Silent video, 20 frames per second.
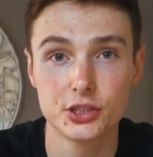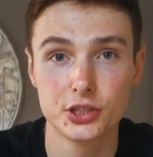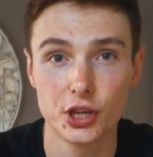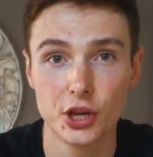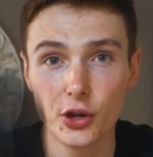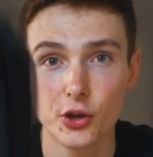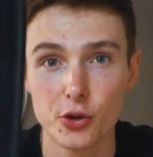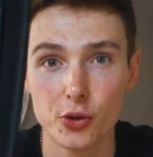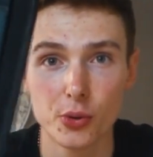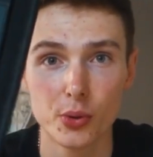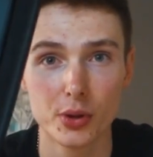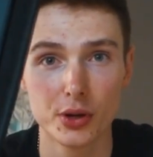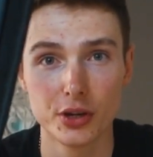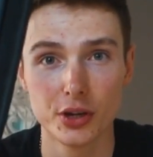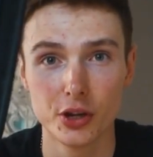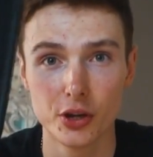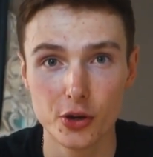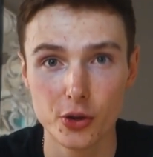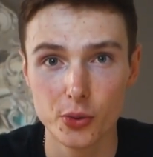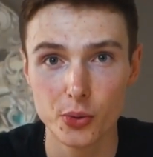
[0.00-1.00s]
2
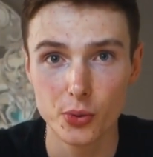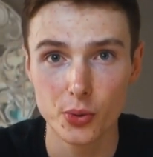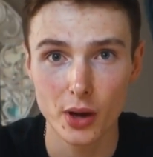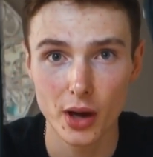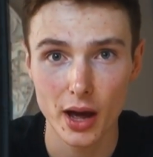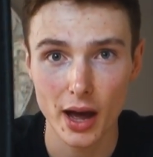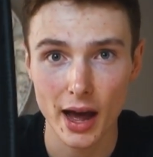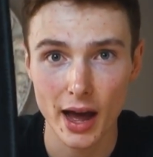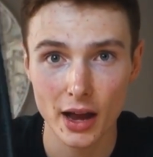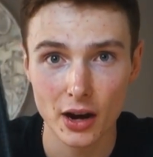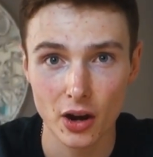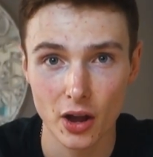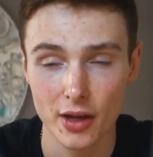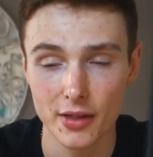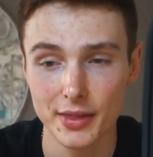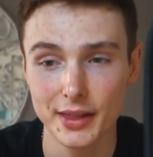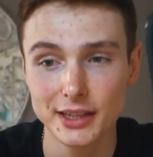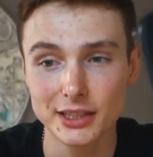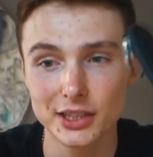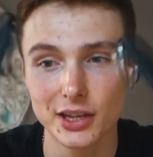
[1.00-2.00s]
new,
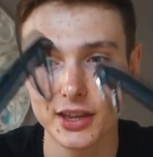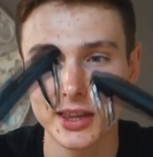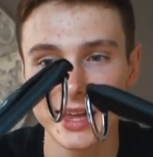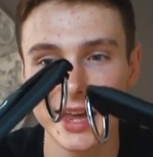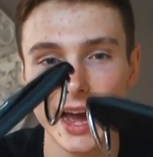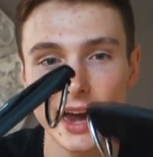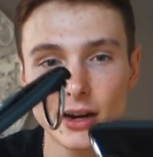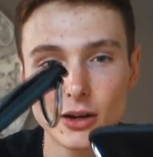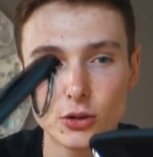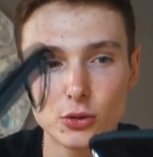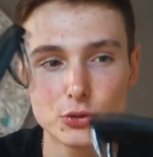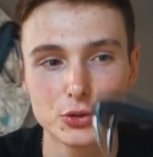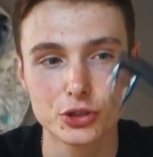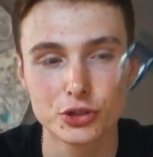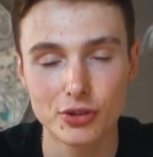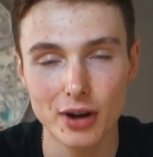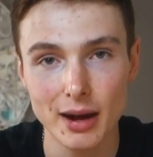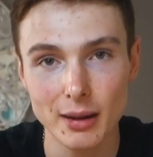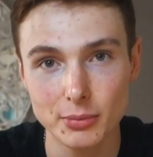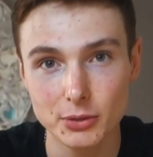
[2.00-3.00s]
these are the ankle
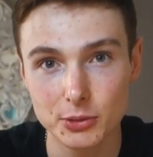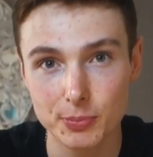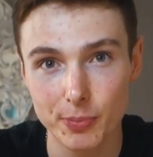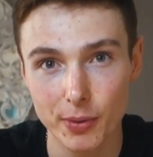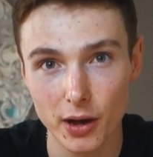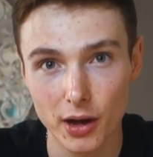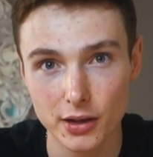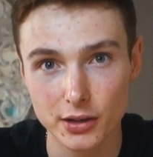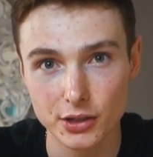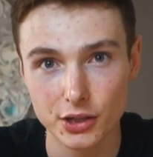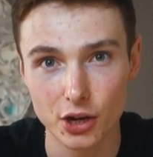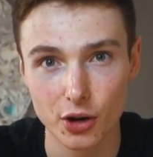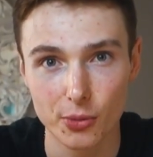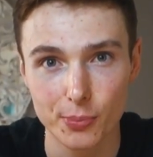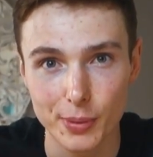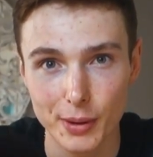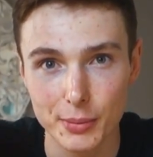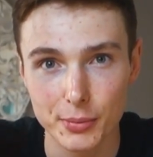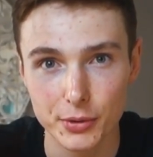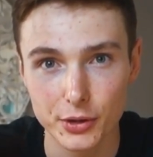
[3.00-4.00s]
straps, but you know,
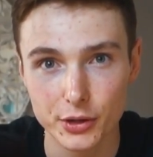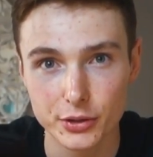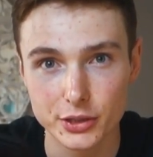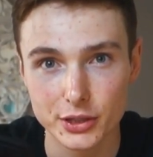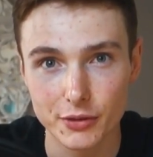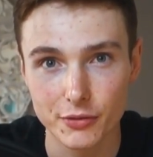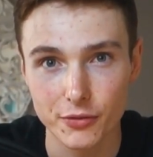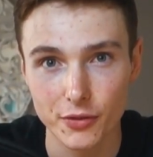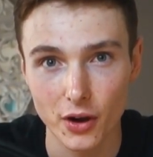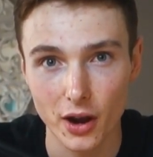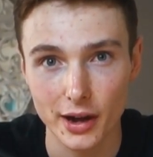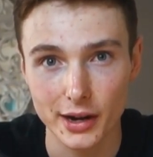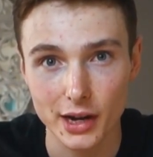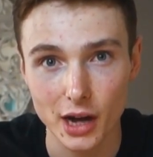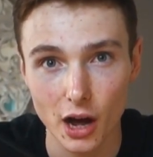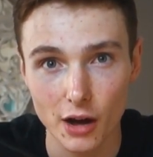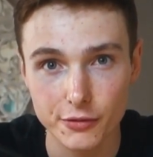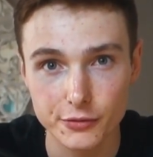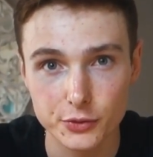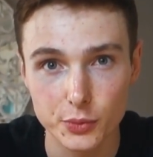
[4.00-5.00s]
people use it for
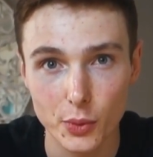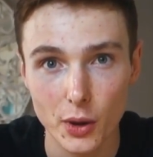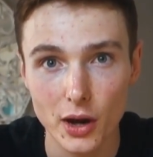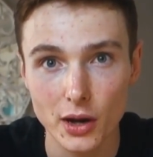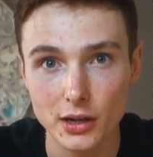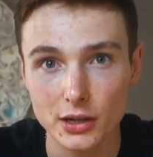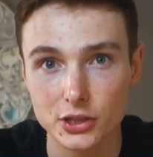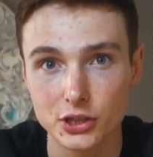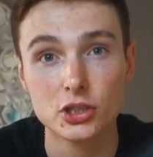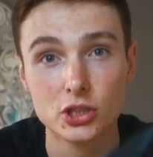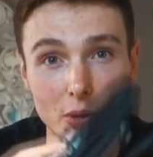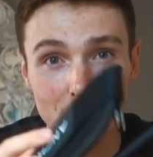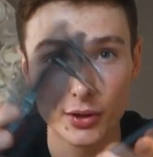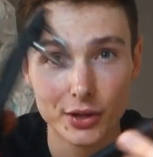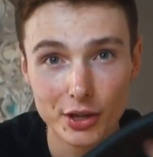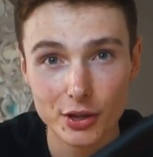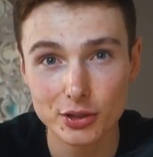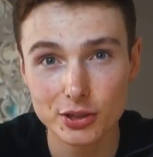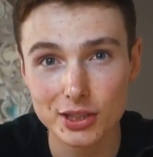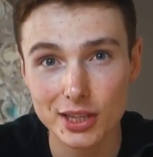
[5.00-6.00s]
cuffed work. So I
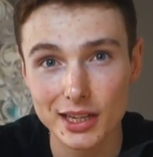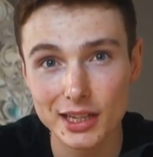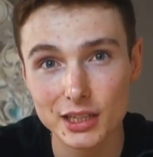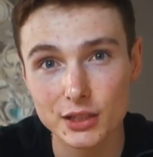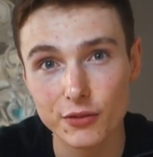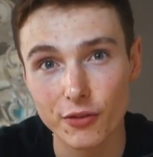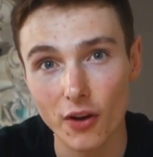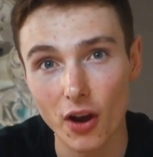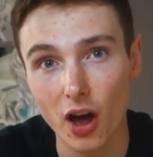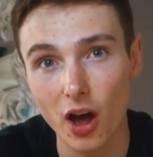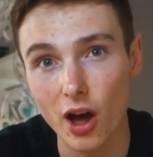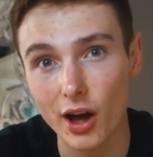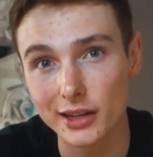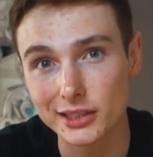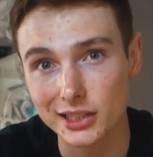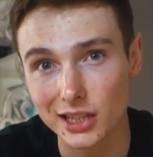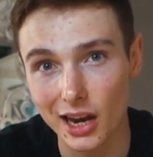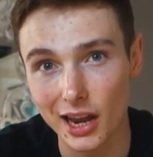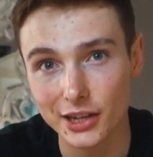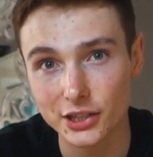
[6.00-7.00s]
use these for
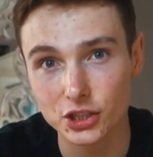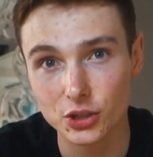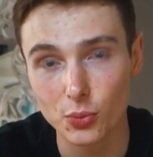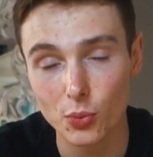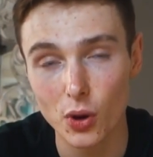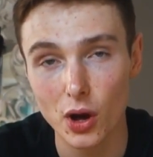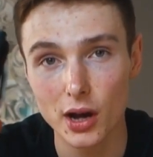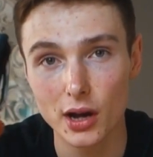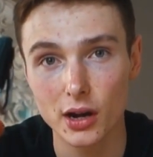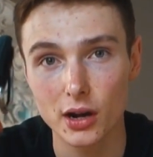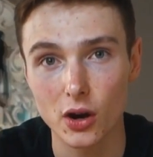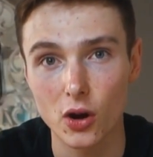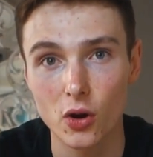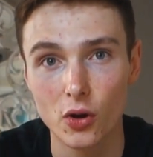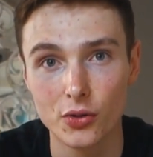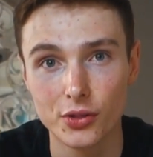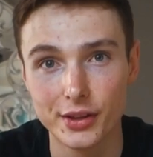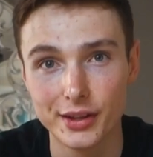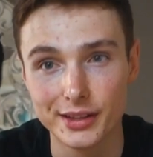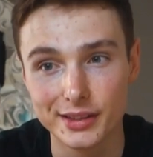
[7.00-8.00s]
isolation work
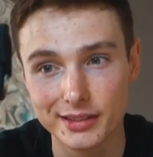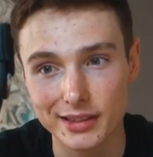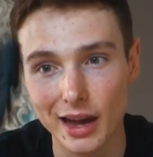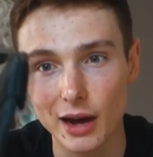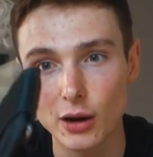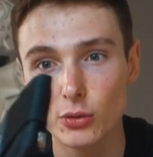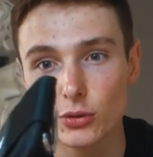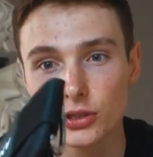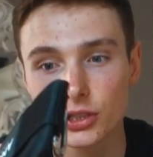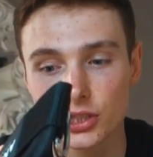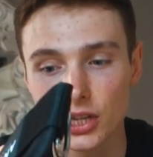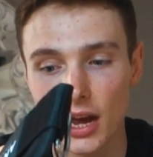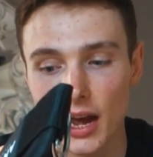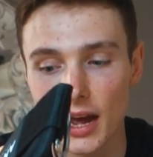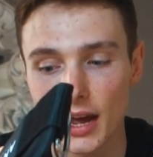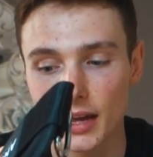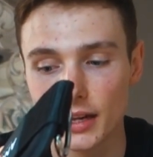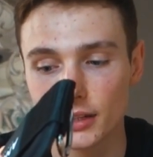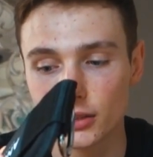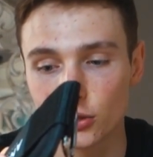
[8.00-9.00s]
on the delts
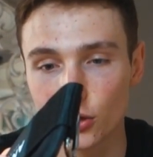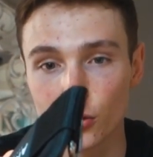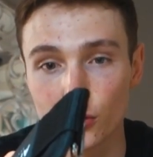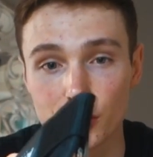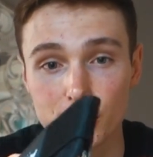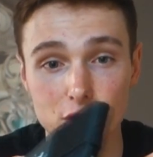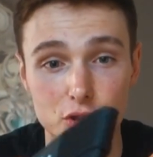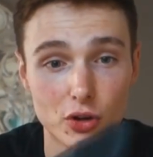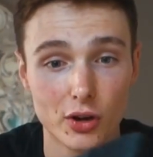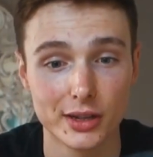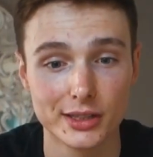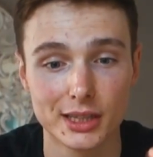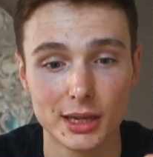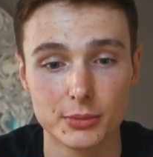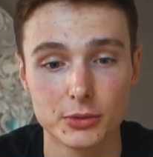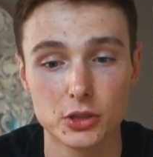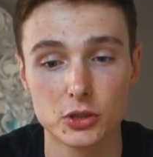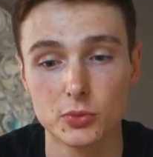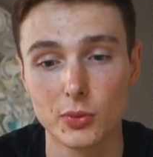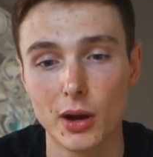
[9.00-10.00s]
and on the
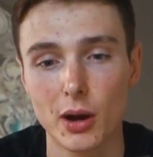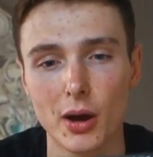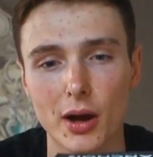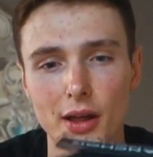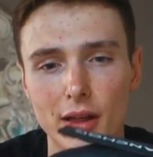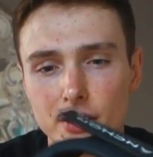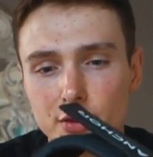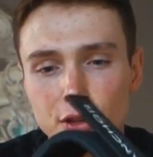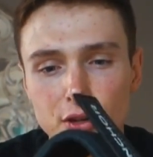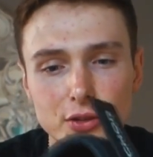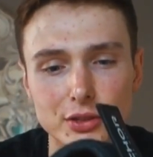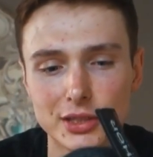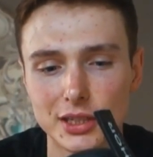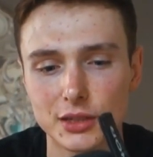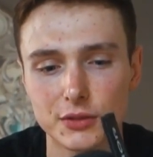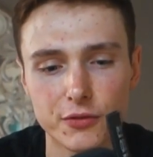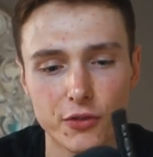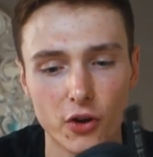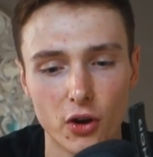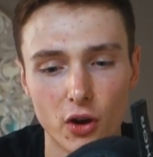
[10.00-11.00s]
triceps as well. I use
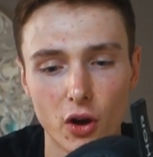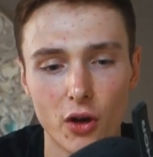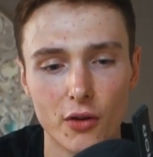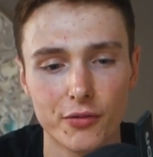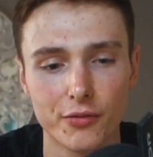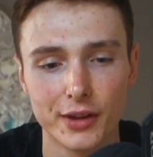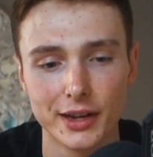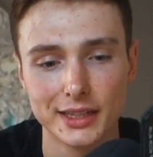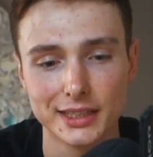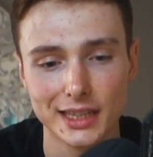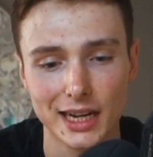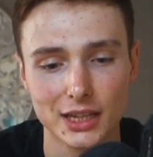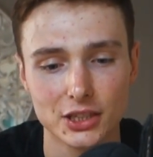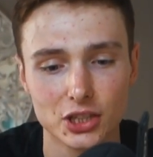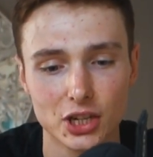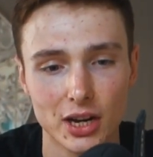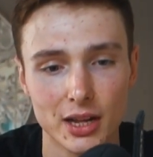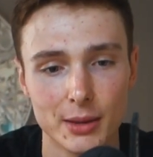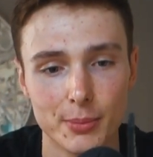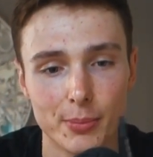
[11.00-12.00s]
these for a lot of things
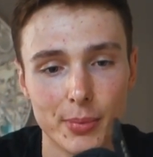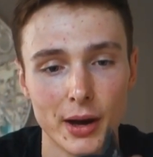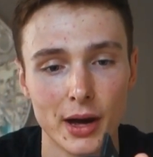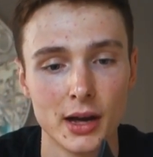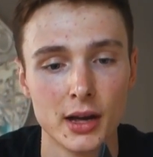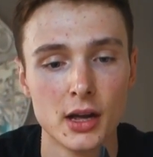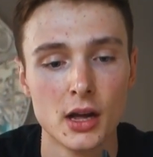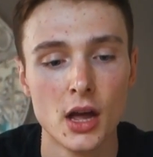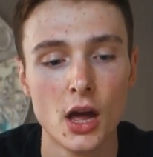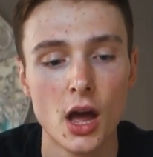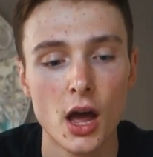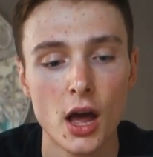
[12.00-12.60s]
actually, but